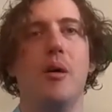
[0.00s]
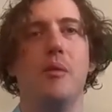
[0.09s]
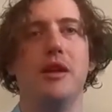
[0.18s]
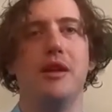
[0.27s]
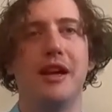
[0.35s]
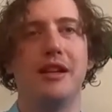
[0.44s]

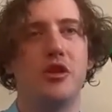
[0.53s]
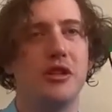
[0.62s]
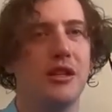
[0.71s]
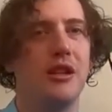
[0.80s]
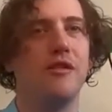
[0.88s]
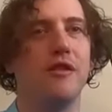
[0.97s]
the
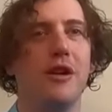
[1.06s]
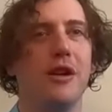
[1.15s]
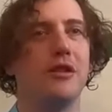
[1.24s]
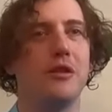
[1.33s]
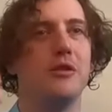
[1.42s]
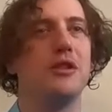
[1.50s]
electricity
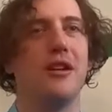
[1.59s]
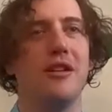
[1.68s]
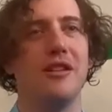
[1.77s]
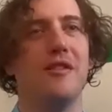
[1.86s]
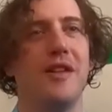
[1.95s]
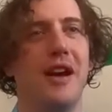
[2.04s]
flowing through
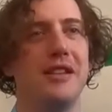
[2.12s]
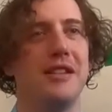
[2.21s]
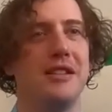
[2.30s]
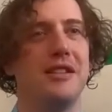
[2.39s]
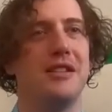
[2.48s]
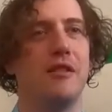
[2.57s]
certain devices
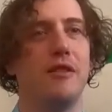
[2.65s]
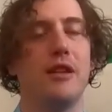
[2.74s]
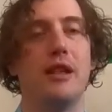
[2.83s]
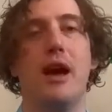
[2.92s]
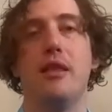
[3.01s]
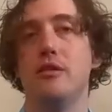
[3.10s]
and stuff like
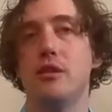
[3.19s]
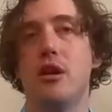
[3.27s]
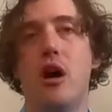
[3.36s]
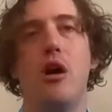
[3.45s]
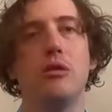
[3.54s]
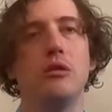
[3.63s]
that. And those are
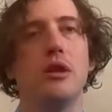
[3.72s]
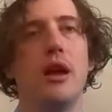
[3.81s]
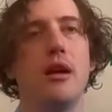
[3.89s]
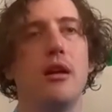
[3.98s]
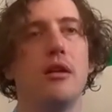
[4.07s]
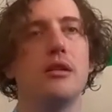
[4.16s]
all
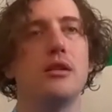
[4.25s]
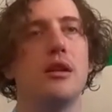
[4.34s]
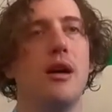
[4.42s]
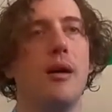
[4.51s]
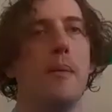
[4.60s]
layers.